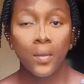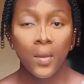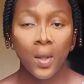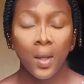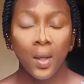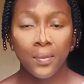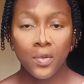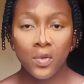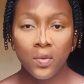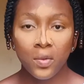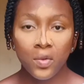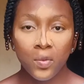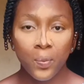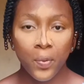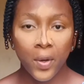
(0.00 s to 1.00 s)
I'm just going
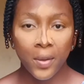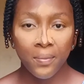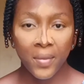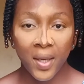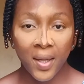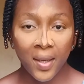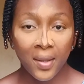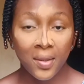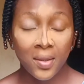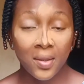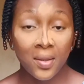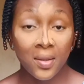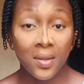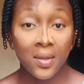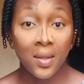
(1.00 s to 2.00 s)
to prime my
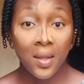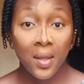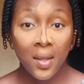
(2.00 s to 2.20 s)
eyelids.